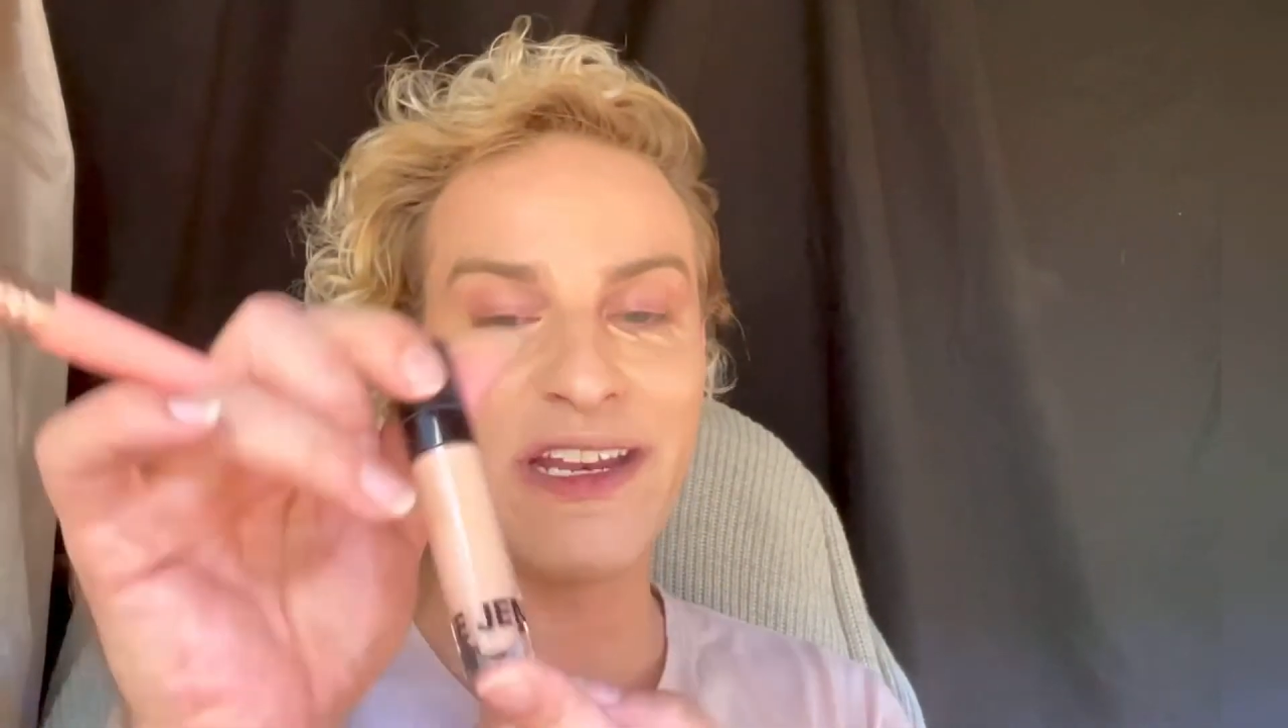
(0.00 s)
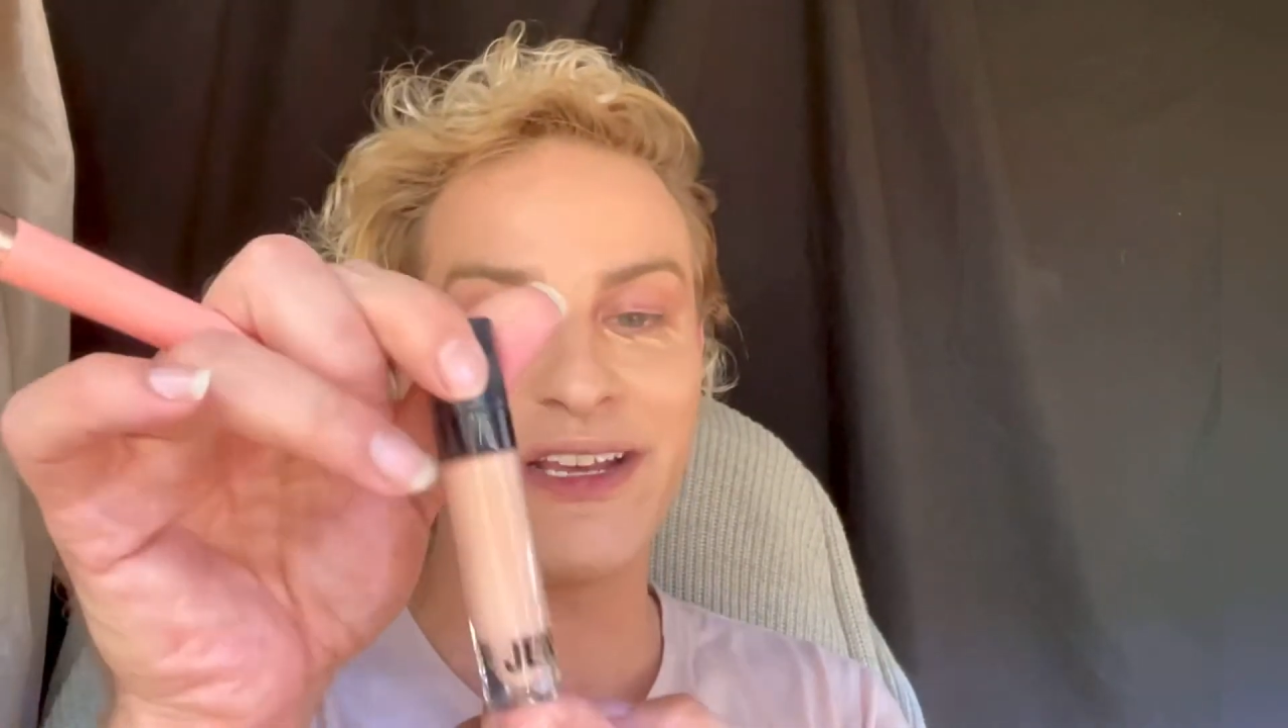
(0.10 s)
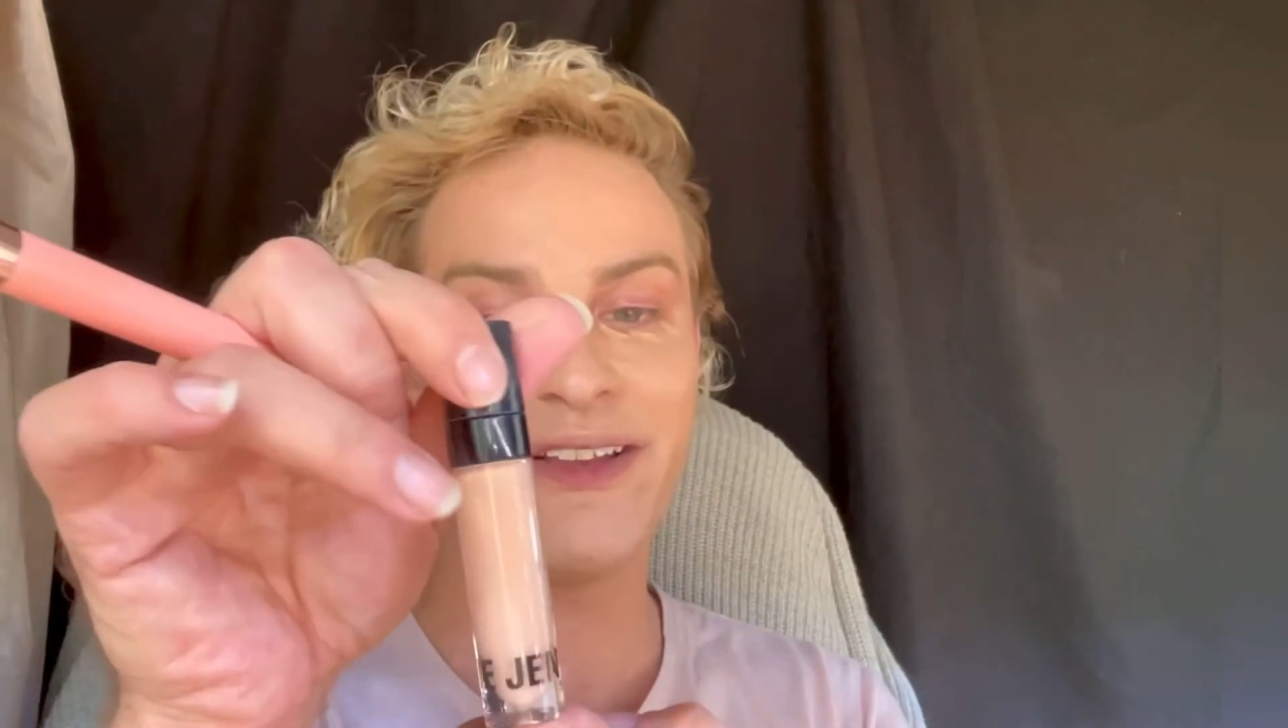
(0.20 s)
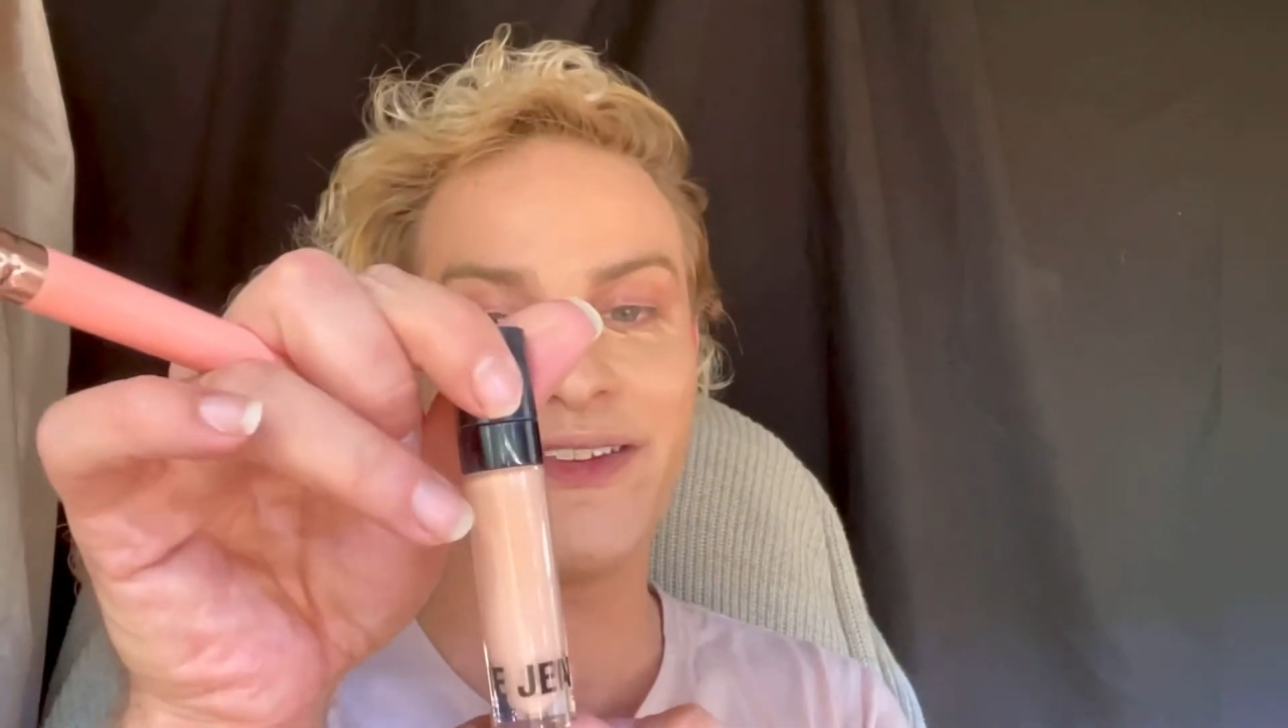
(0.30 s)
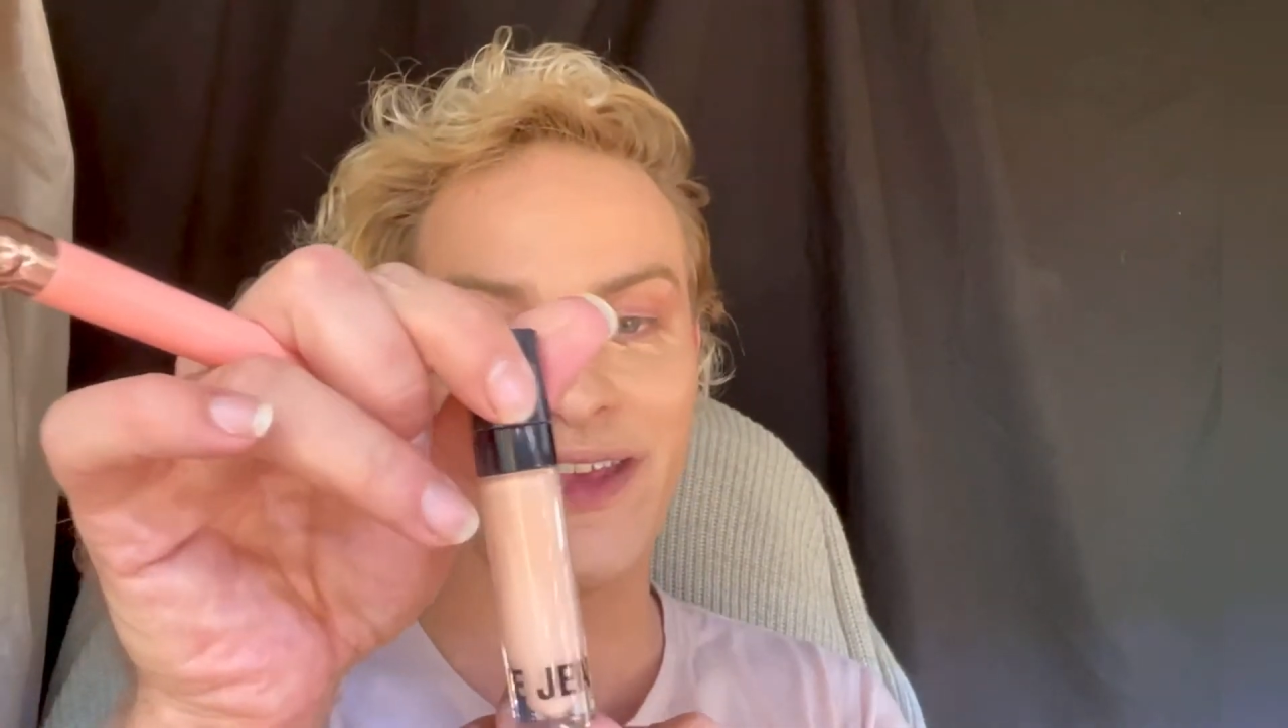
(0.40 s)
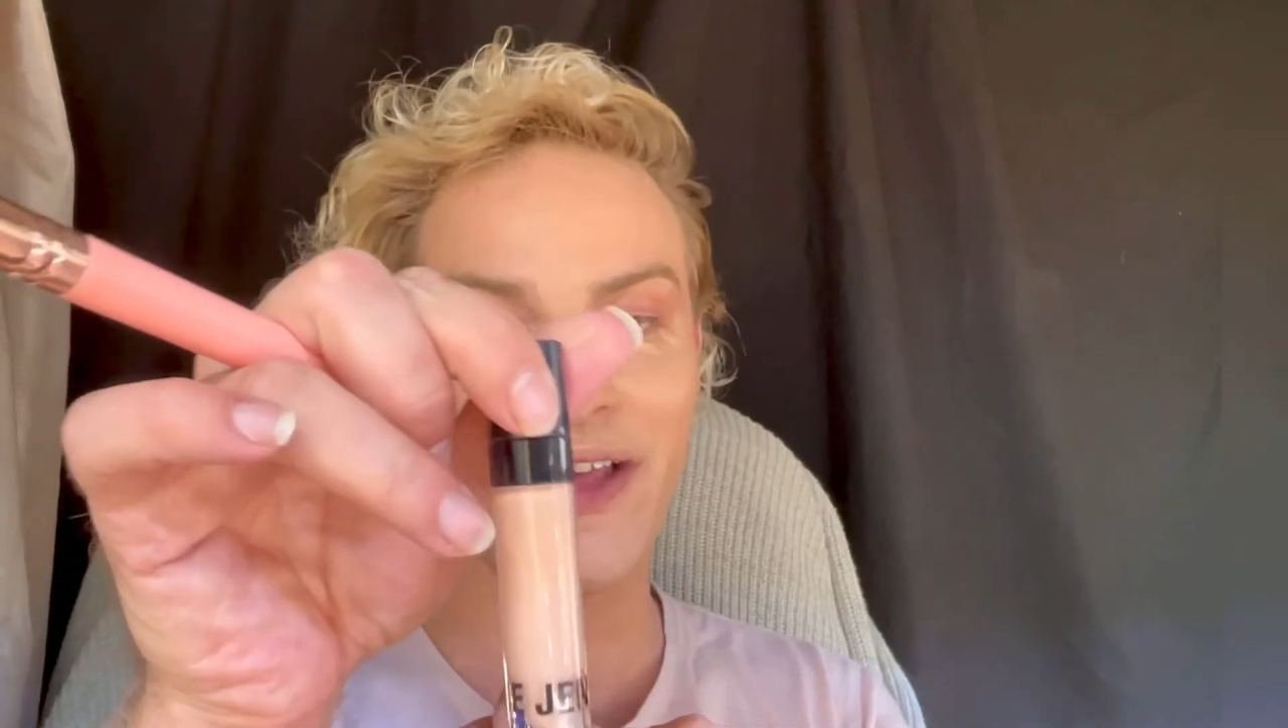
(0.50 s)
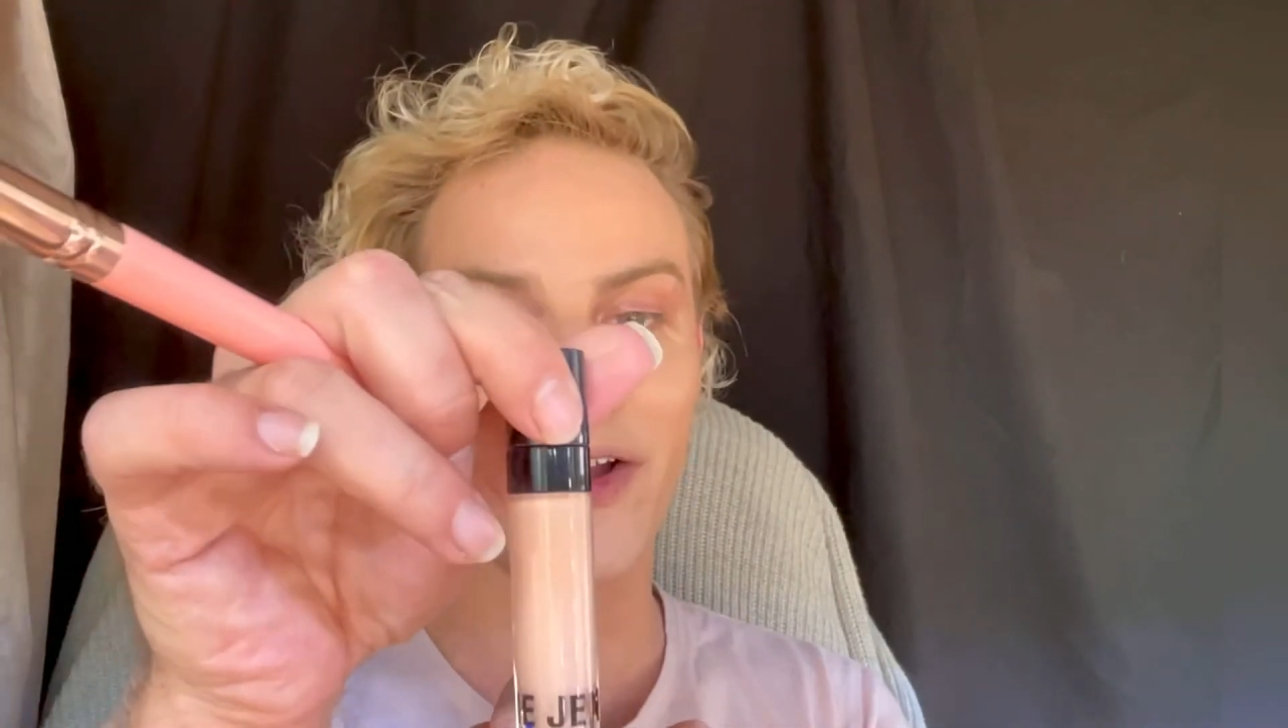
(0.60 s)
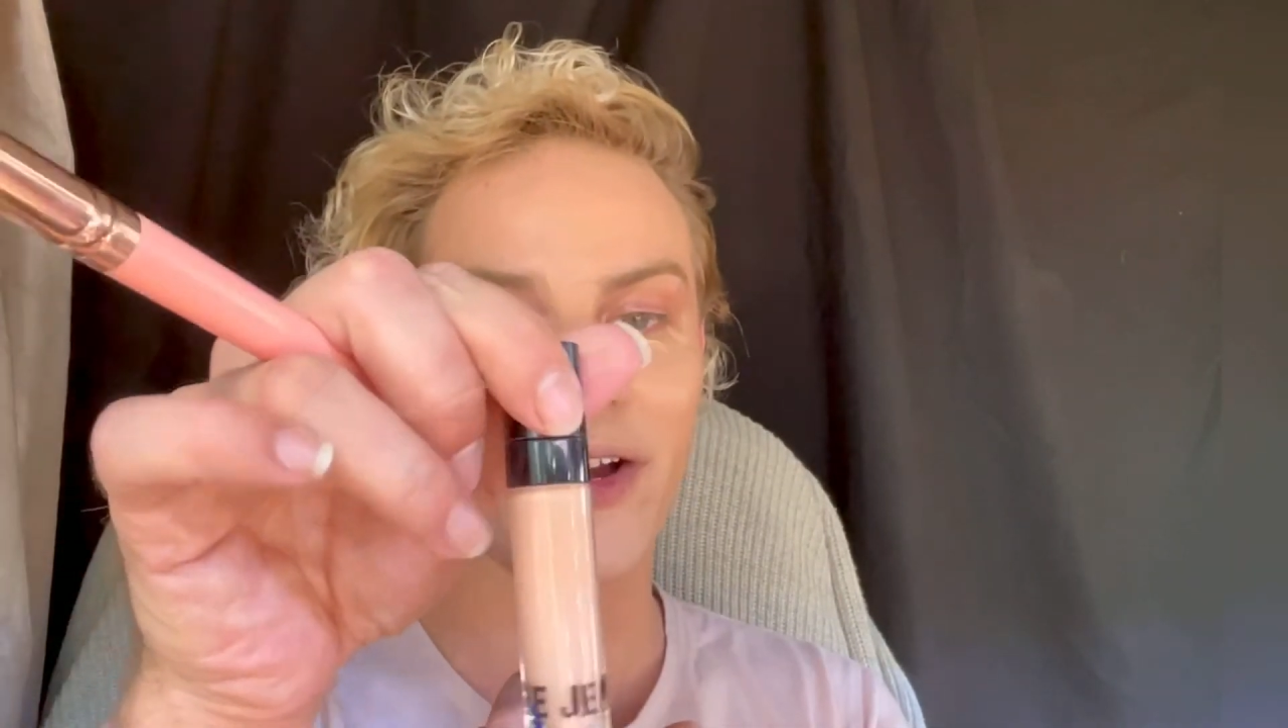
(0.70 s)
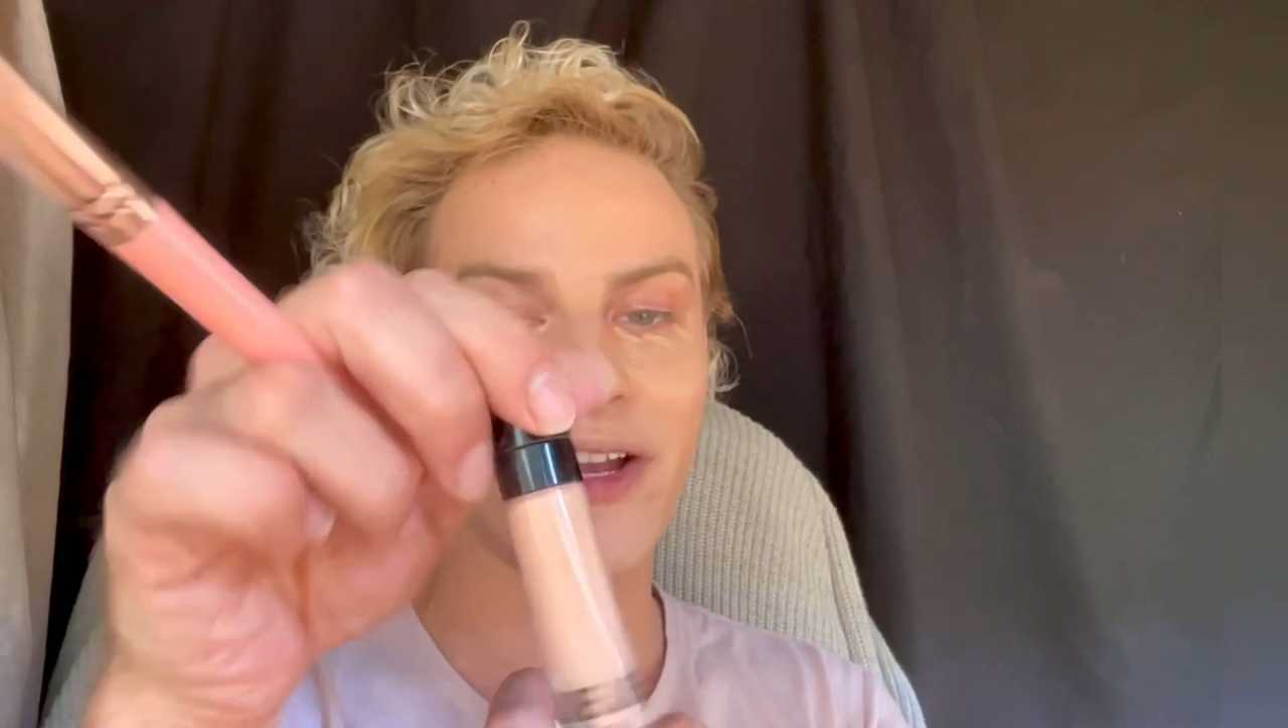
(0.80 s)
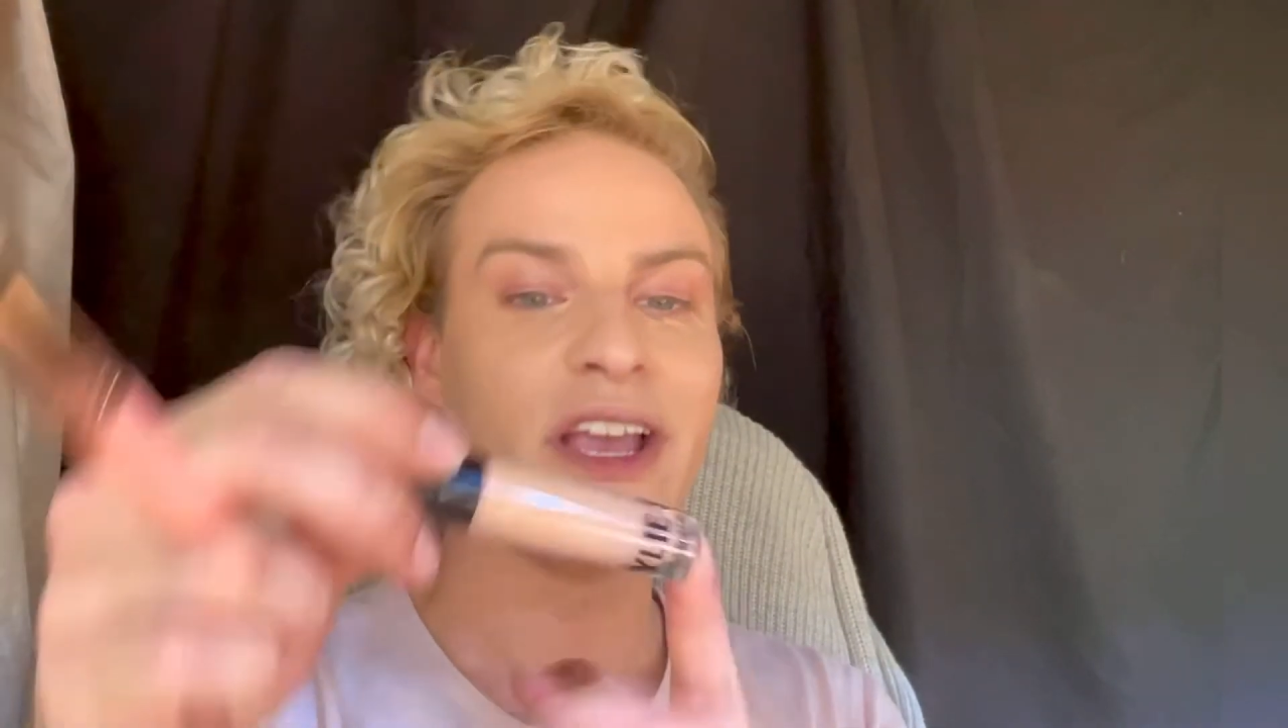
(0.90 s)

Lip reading: Concealer,